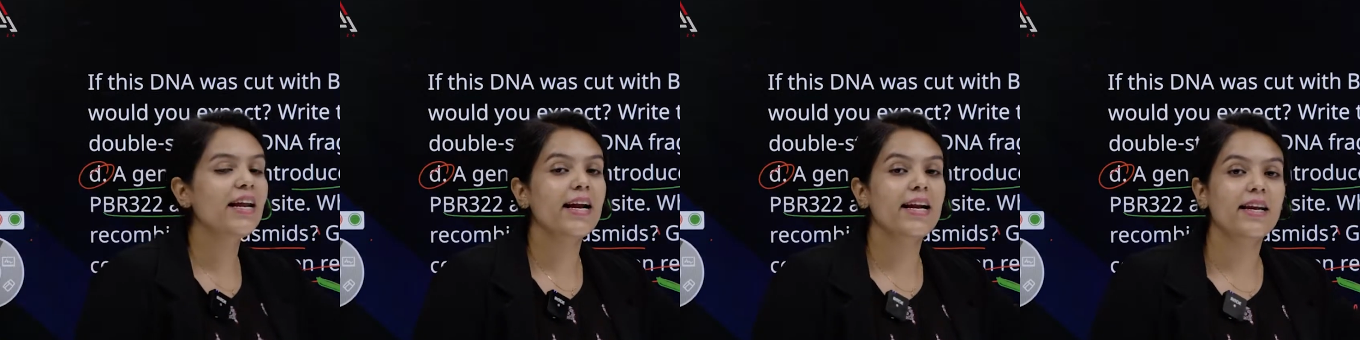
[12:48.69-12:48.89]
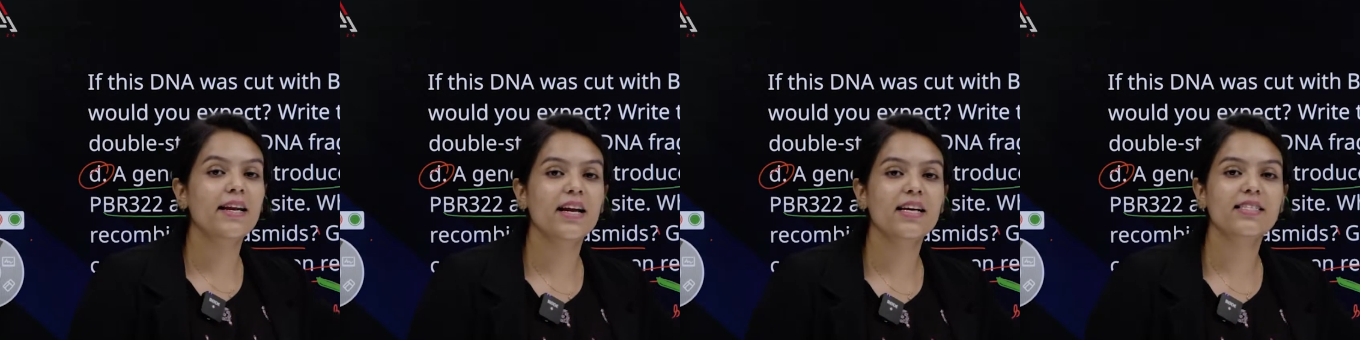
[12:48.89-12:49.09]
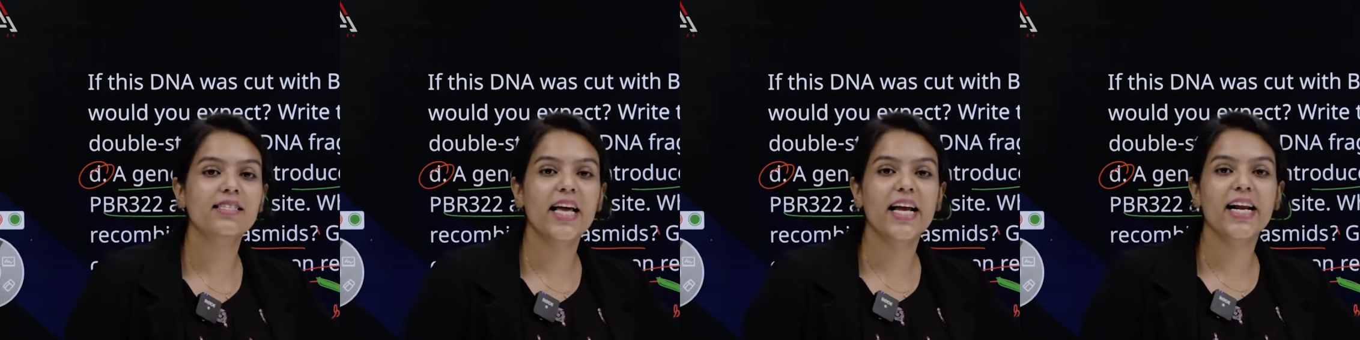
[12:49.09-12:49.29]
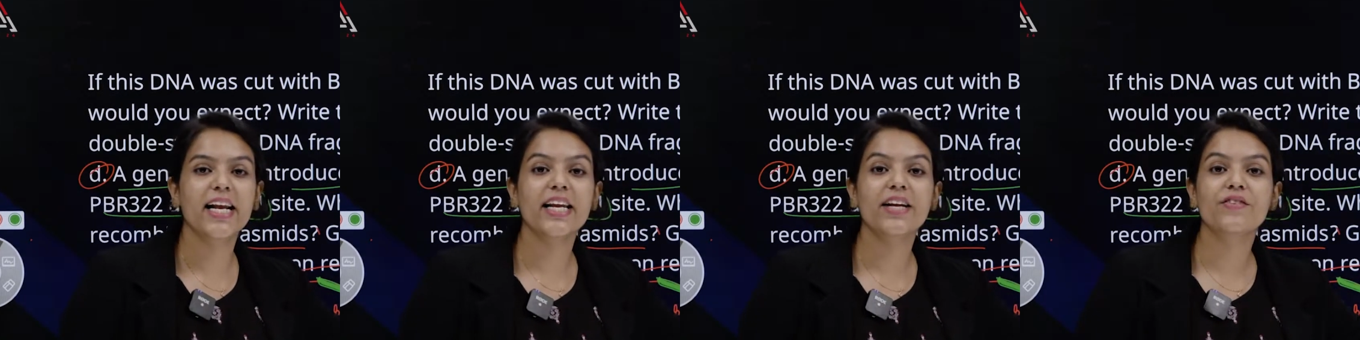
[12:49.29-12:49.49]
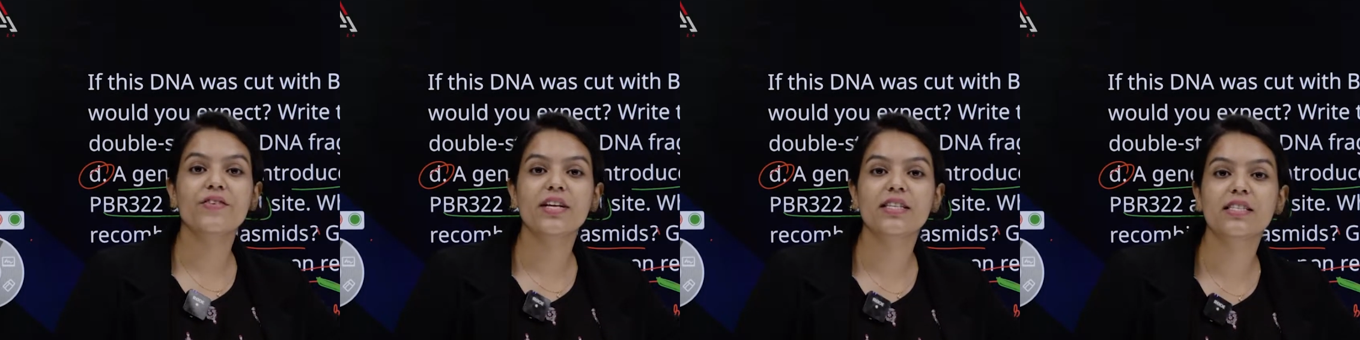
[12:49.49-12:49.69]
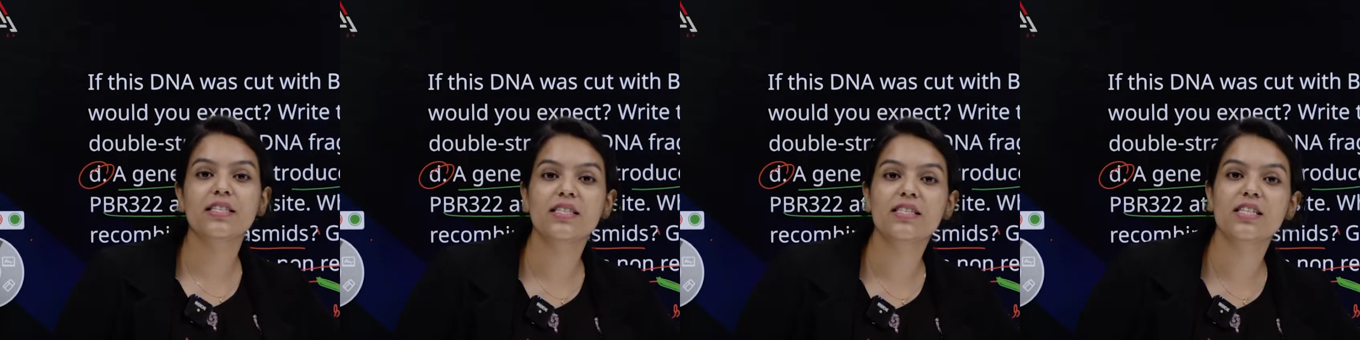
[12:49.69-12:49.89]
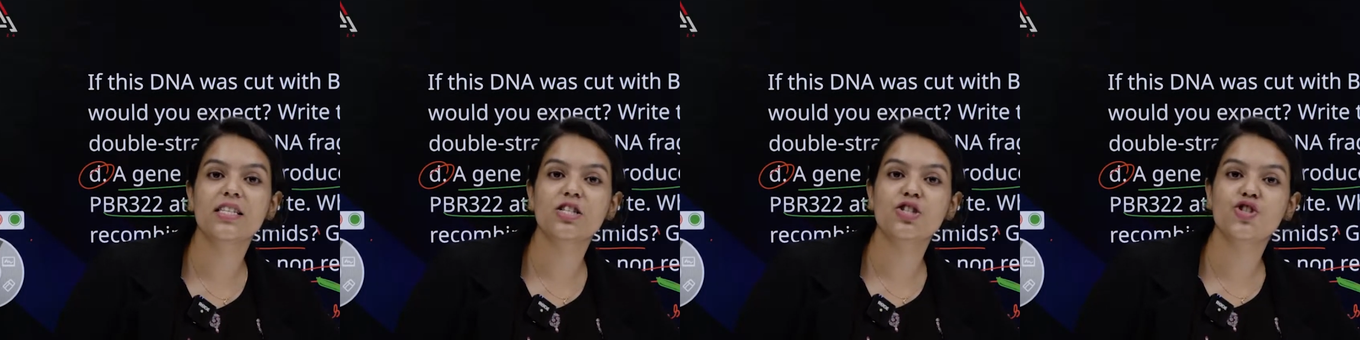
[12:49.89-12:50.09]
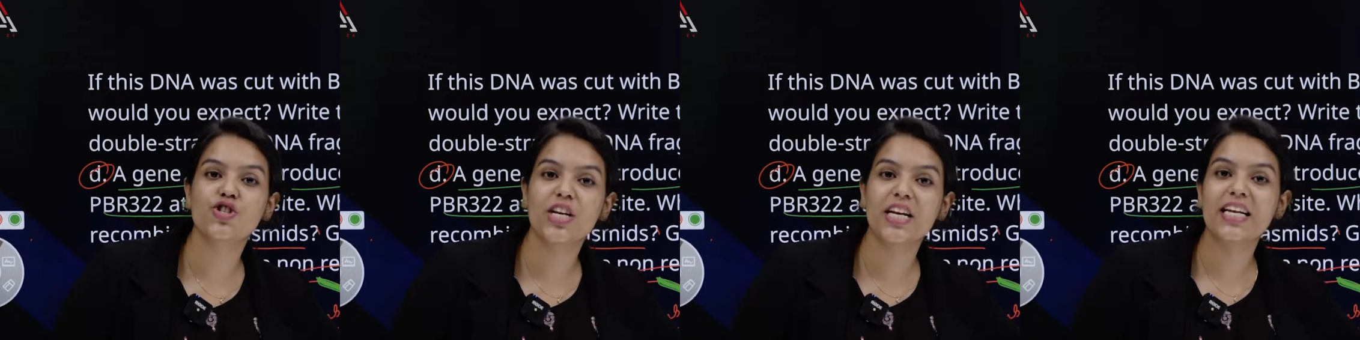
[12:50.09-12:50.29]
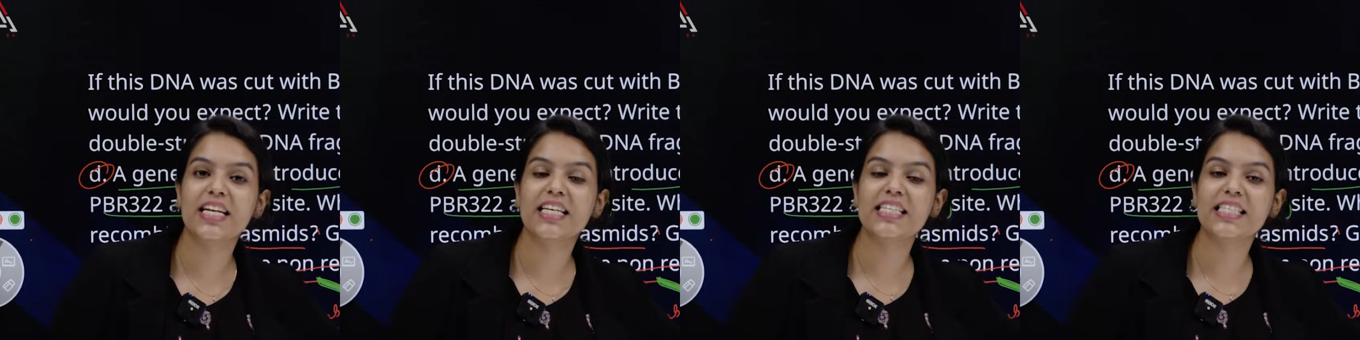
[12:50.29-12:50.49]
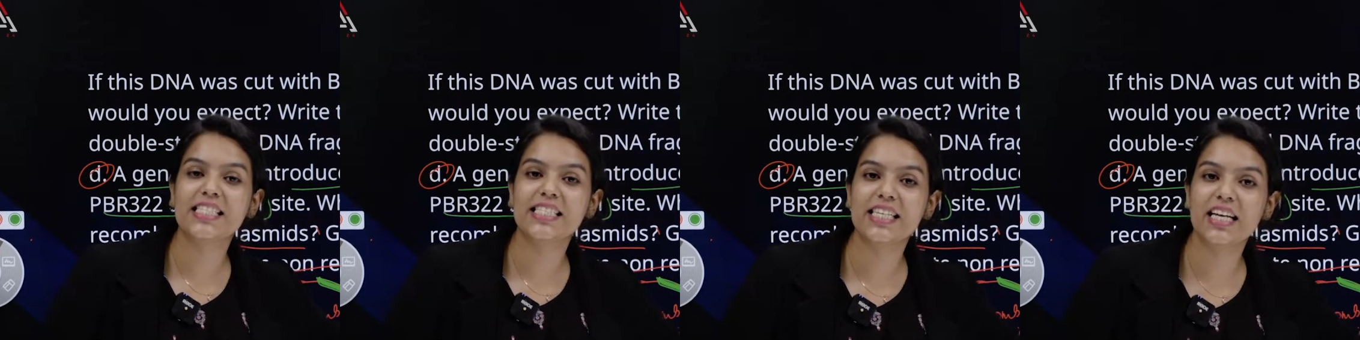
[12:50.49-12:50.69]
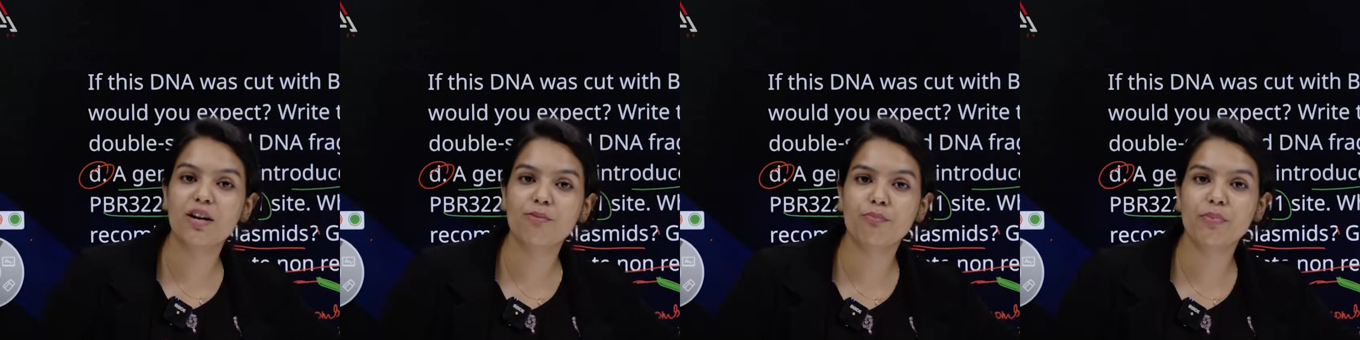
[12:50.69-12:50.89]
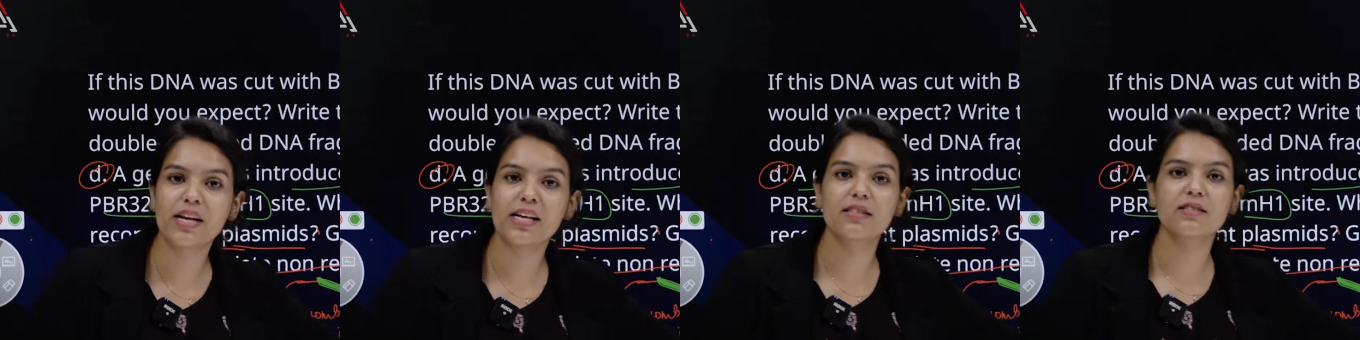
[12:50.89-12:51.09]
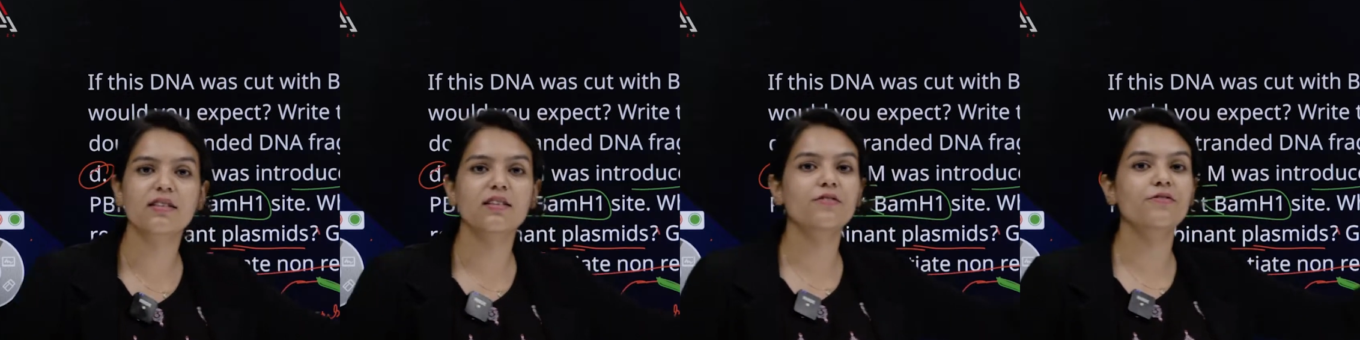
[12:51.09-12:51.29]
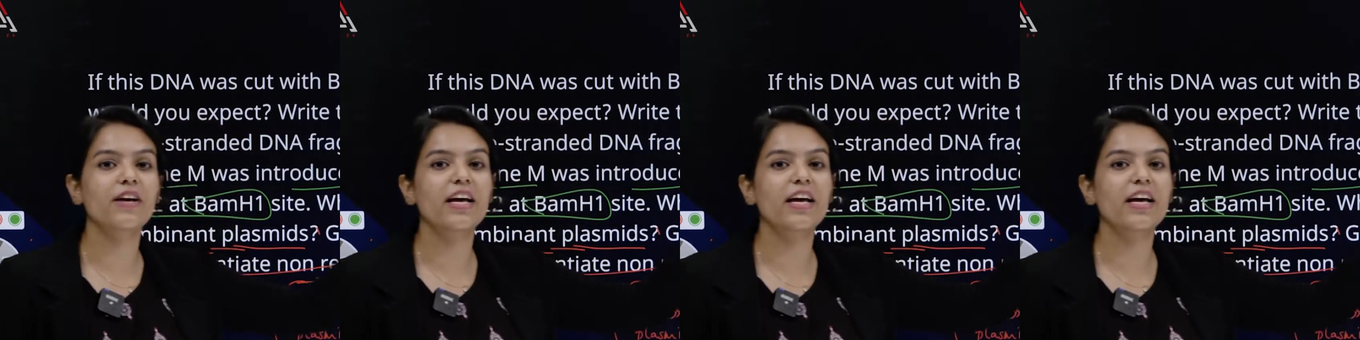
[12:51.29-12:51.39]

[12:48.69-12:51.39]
tetracycline resistant gene is still present,